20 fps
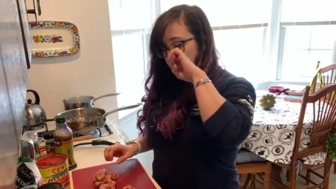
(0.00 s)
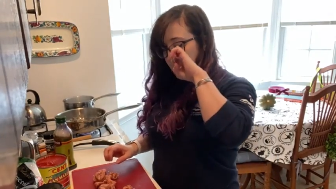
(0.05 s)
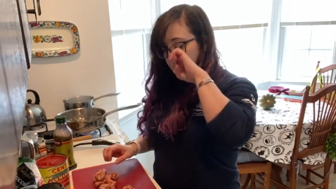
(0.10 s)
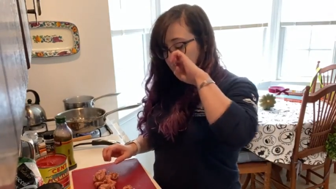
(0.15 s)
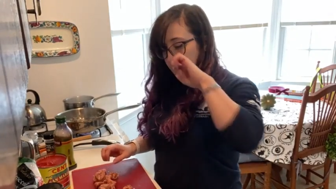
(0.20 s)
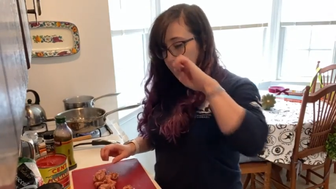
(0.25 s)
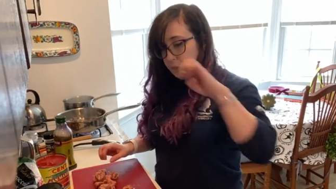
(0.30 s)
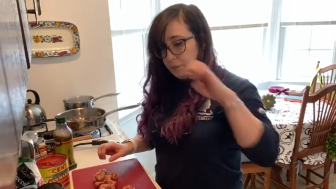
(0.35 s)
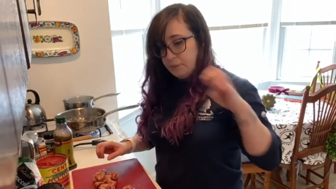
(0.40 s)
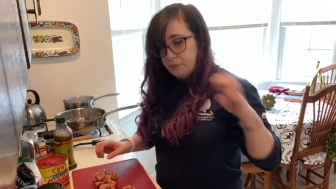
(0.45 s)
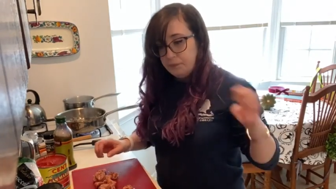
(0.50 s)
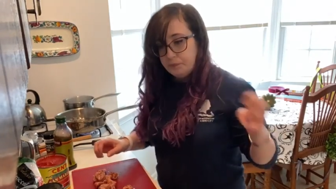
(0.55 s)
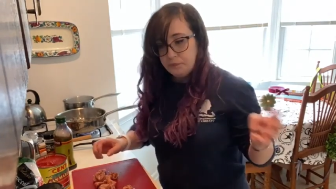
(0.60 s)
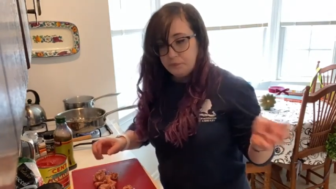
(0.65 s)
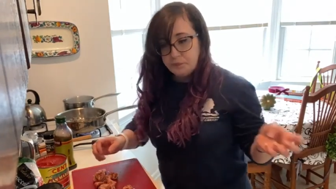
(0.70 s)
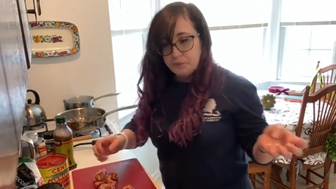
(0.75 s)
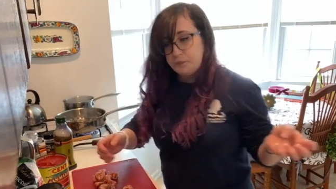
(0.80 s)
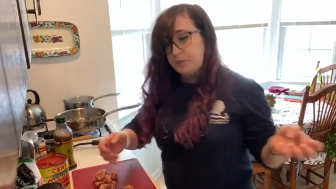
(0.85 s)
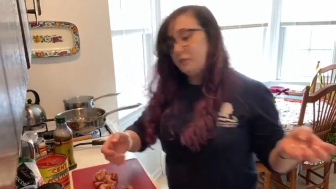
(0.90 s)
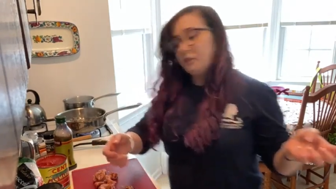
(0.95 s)

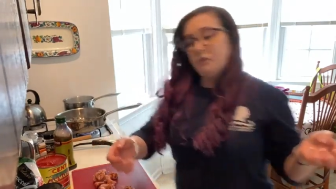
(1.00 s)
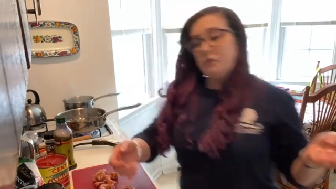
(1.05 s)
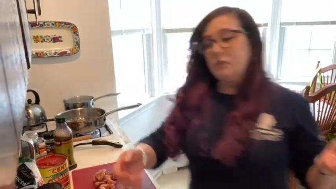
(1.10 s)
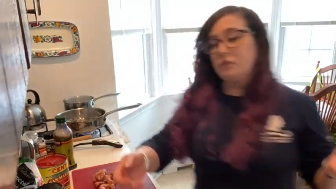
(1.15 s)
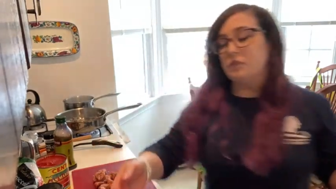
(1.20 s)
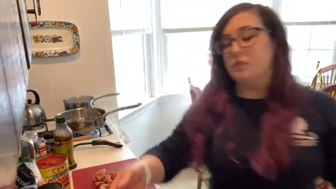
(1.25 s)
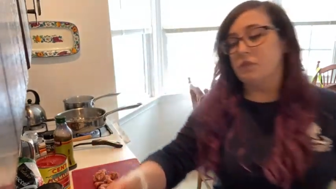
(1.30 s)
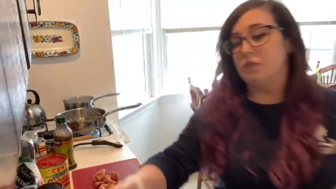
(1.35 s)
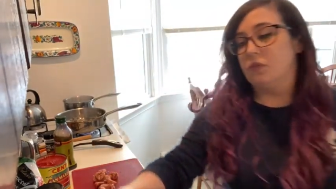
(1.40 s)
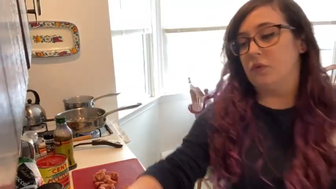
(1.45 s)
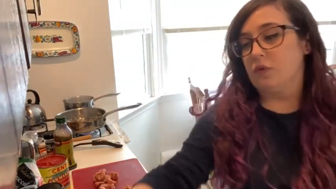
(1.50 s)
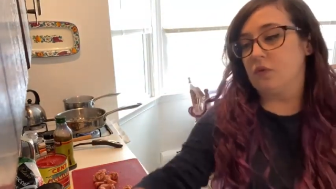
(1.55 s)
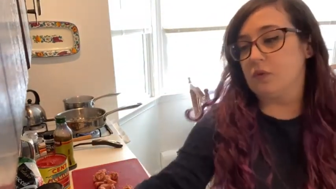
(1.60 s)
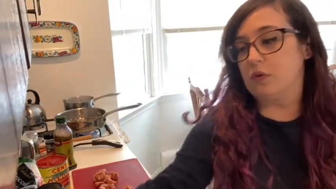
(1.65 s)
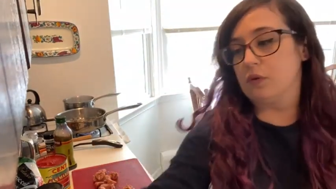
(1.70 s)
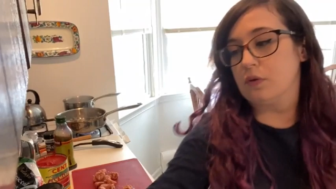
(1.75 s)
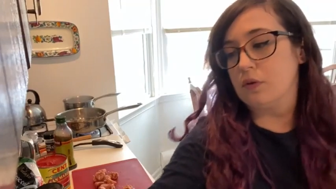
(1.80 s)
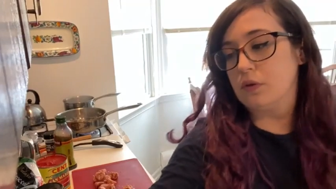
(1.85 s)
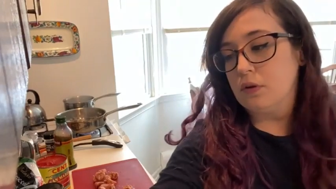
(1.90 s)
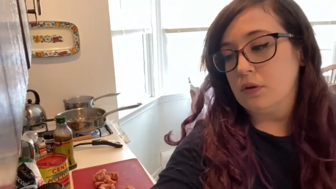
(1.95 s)

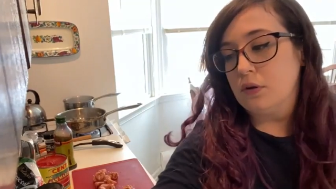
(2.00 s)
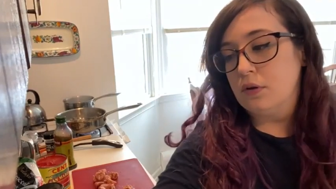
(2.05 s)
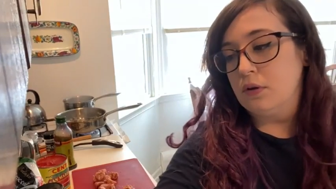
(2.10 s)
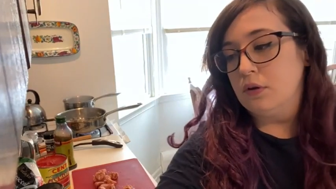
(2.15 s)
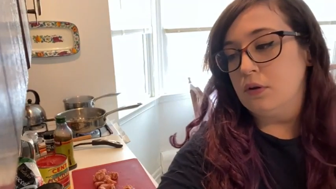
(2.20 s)
Nothing is said.